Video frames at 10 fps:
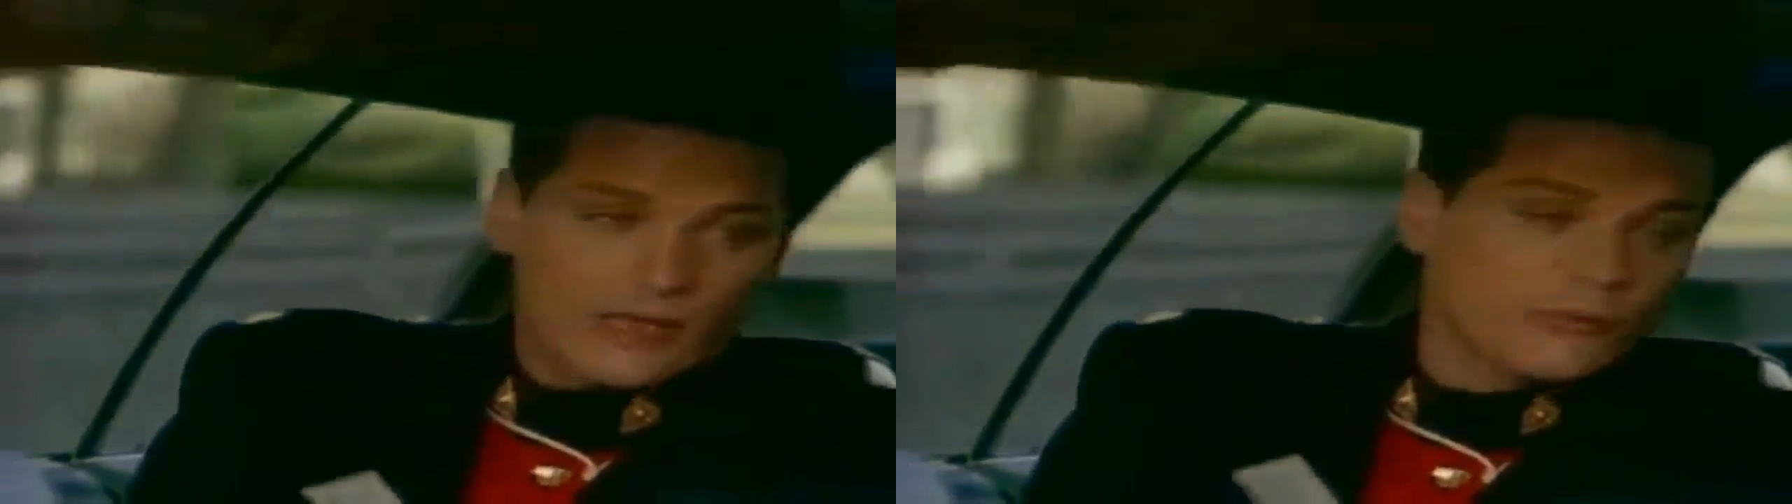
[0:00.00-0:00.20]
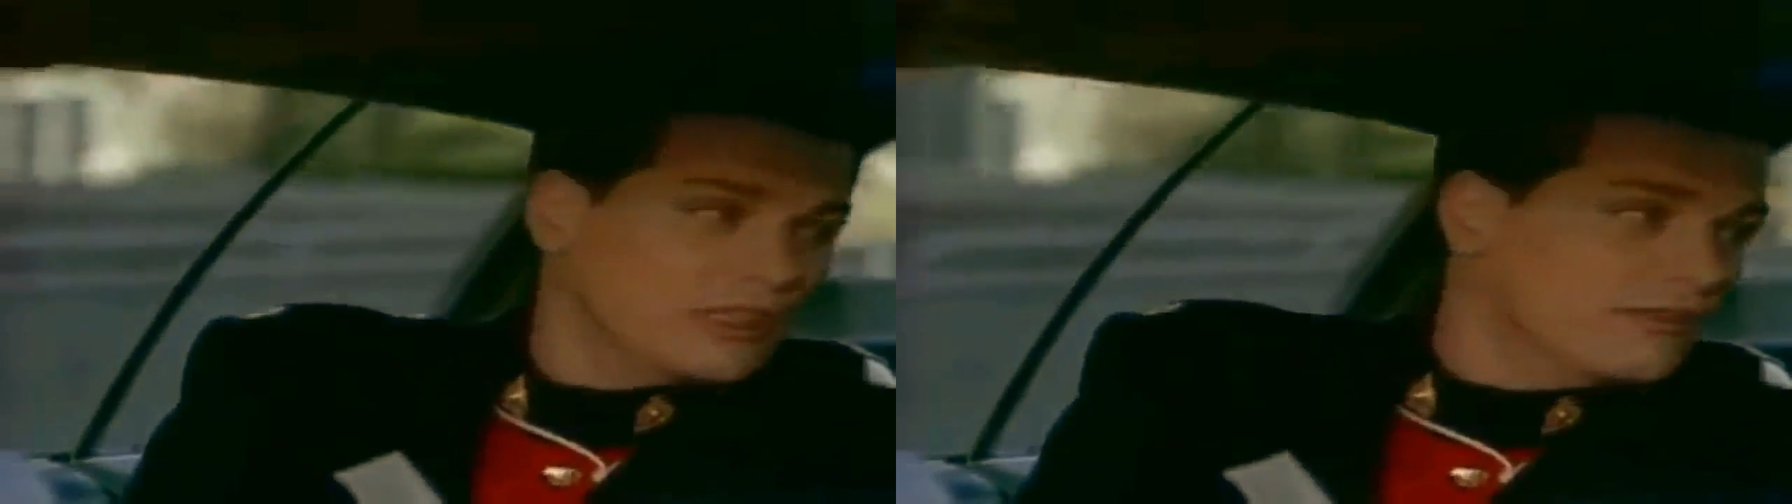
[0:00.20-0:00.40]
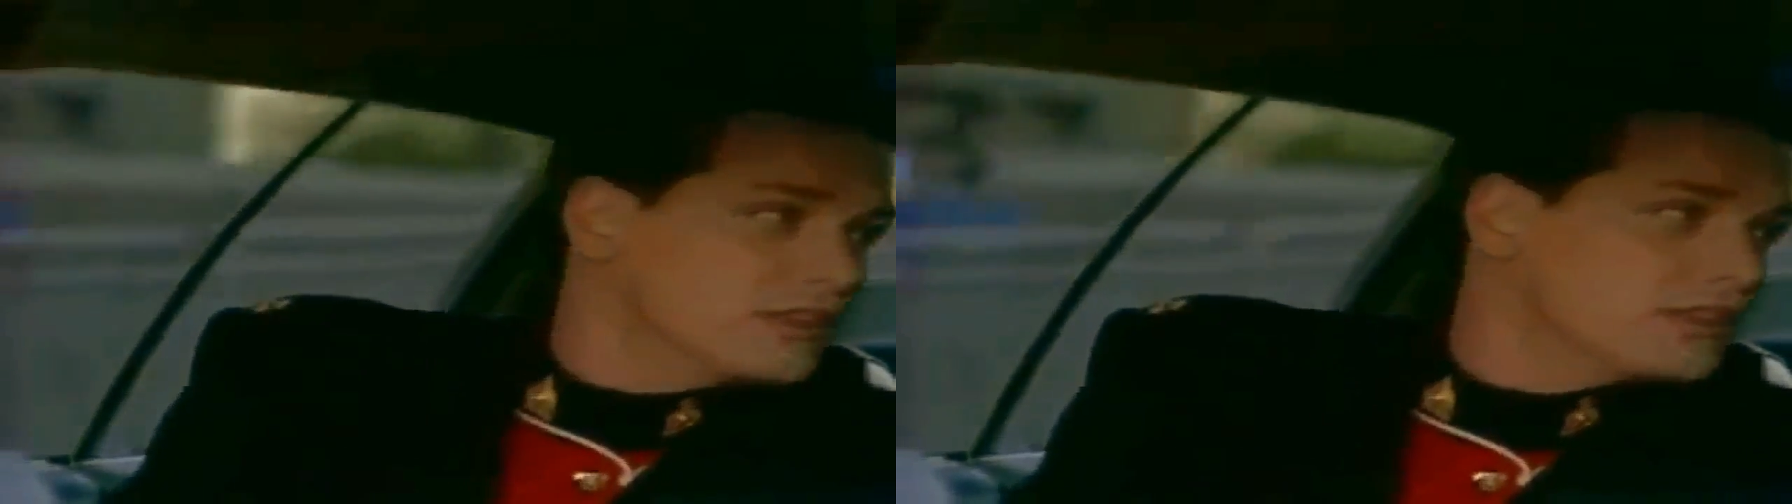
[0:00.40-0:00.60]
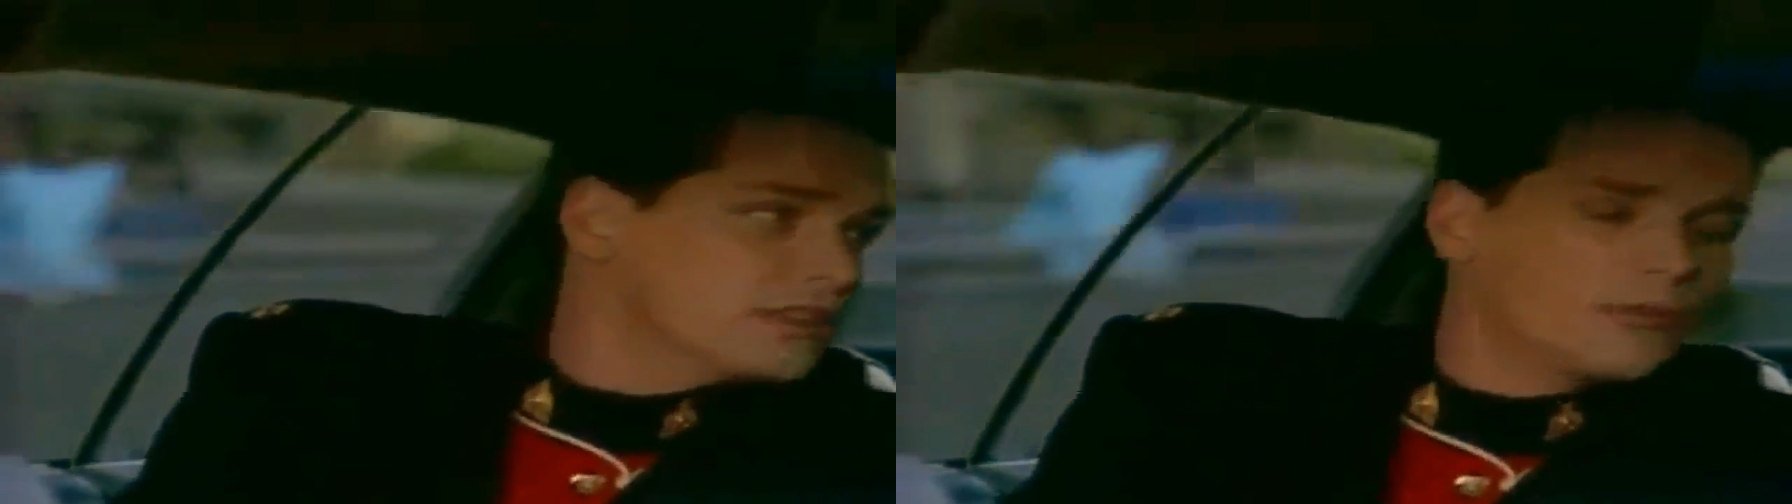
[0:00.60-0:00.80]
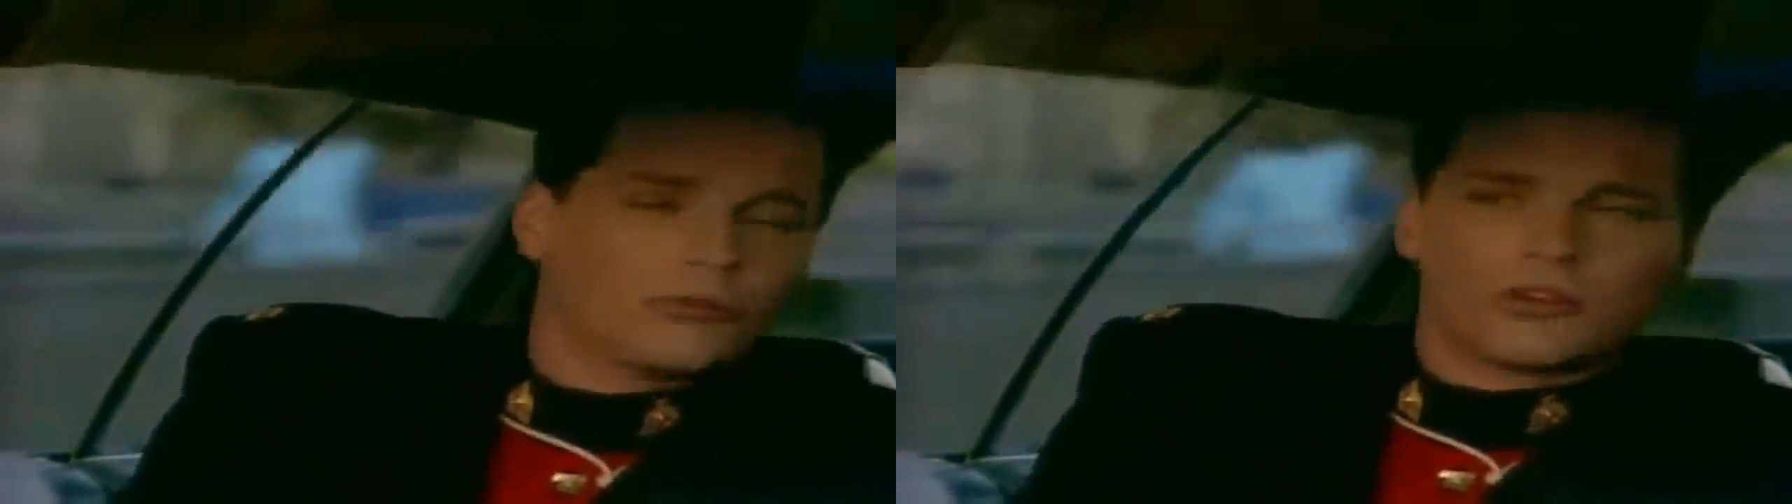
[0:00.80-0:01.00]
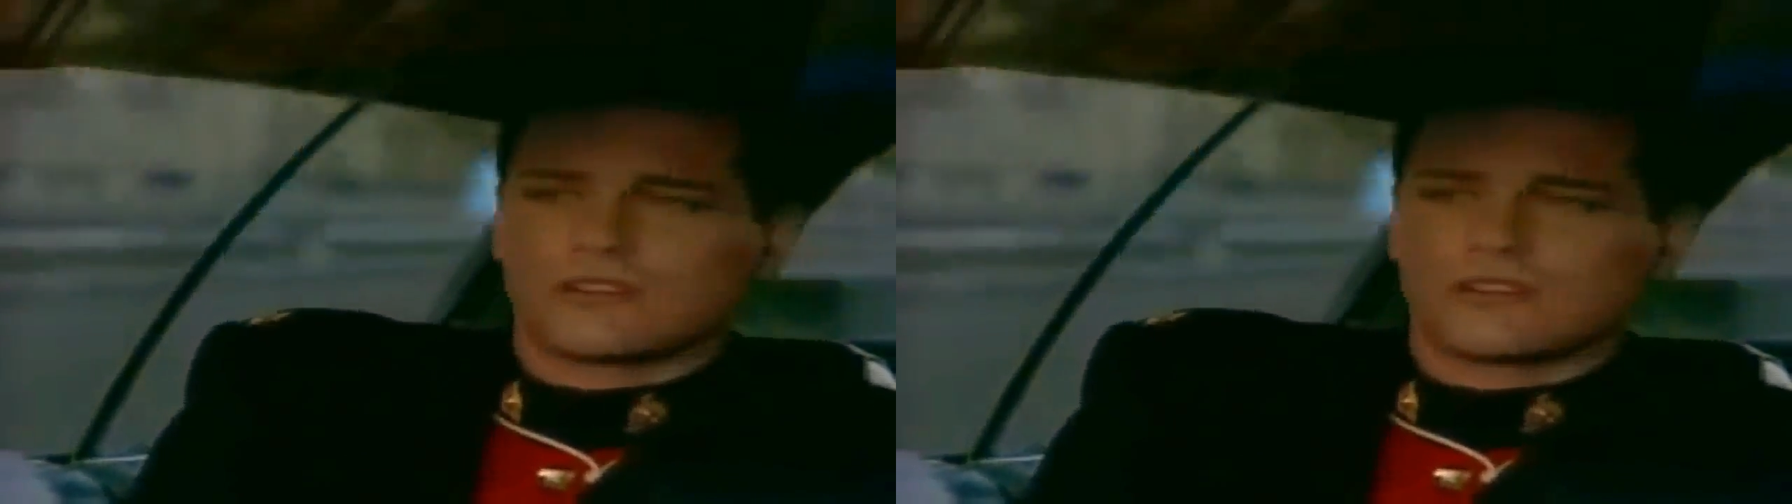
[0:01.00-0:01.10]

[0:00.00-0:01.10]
I can't believe it's the same